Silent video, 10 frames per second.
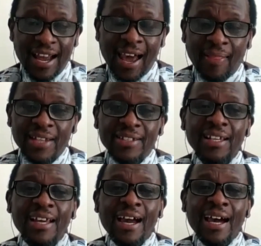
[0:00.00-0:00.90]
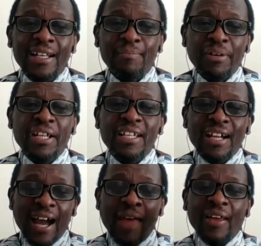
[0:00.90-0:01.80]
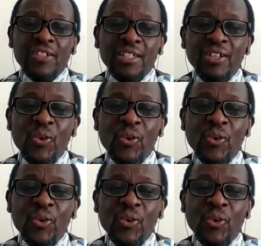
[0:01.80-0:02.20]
others and bringing others